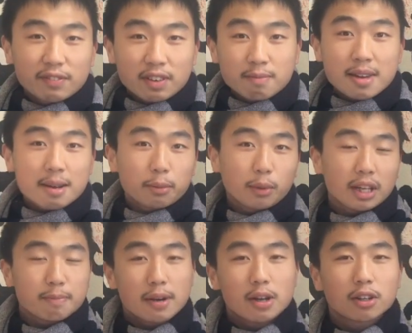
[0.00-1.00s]
favorite memory
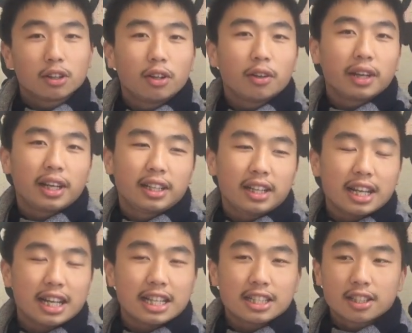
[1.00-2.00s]
about Cloyne
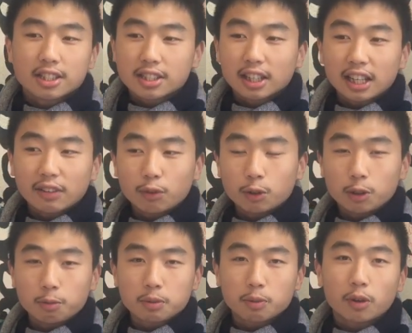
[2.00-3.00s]
is the study
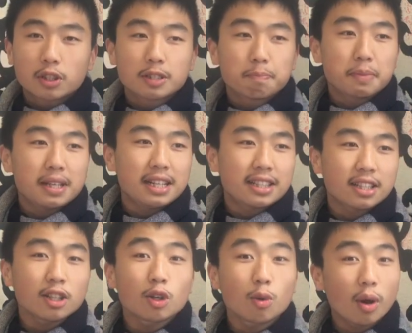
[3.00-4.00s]
rooms where it's peace
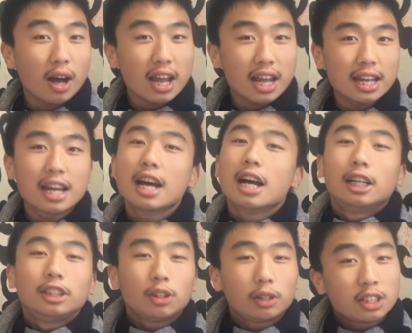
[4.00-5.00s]
and quiet,
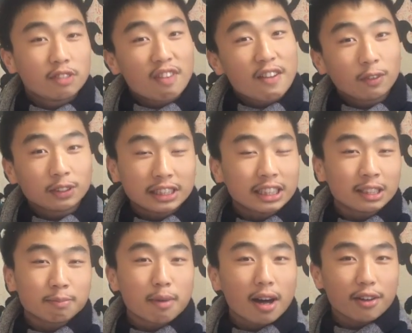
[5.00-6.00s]
no need to fight for seats
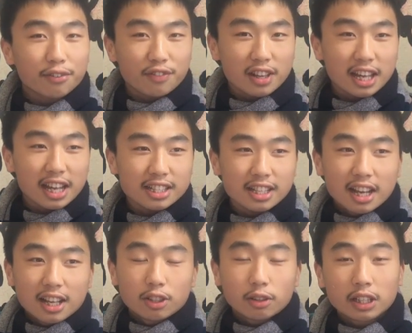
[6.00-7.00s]
at Moffitt,
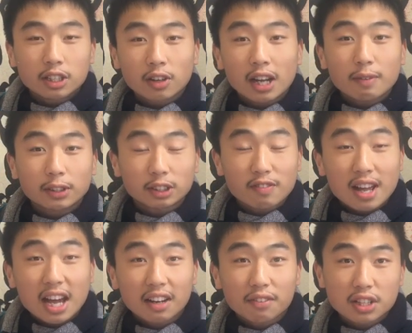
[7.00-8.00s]
no need to reserve
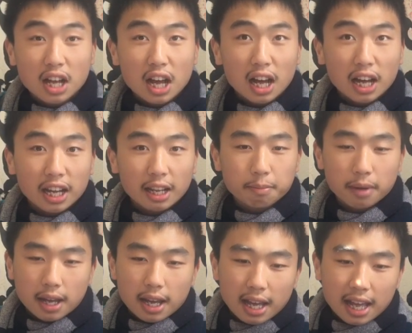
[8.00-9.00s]
ahead of time,
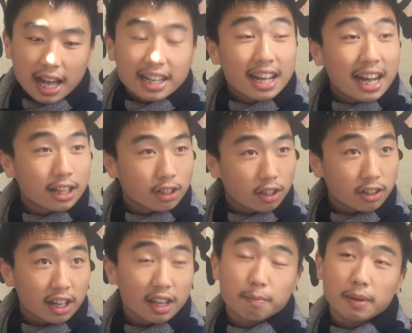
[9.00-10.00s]
and head
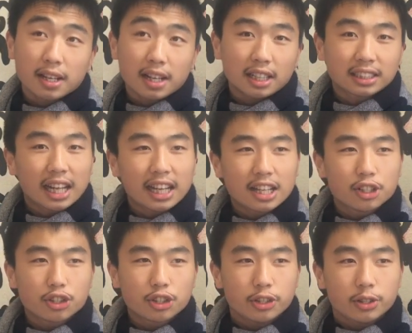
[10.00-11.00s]
cooking because I can
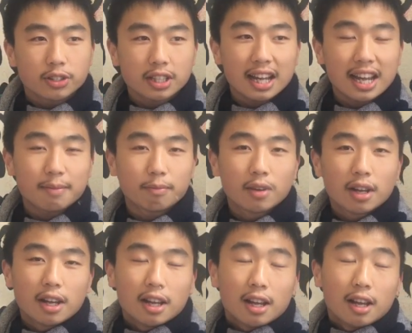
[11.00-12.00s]
choose and
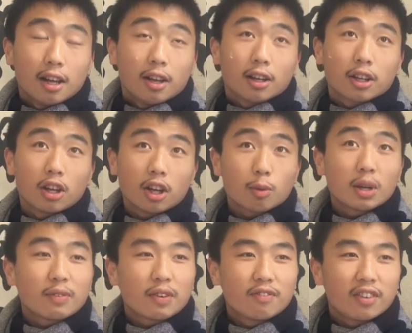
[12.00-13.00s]
cook
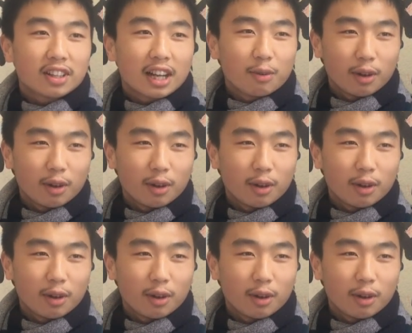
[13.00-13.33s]
whatever fuck I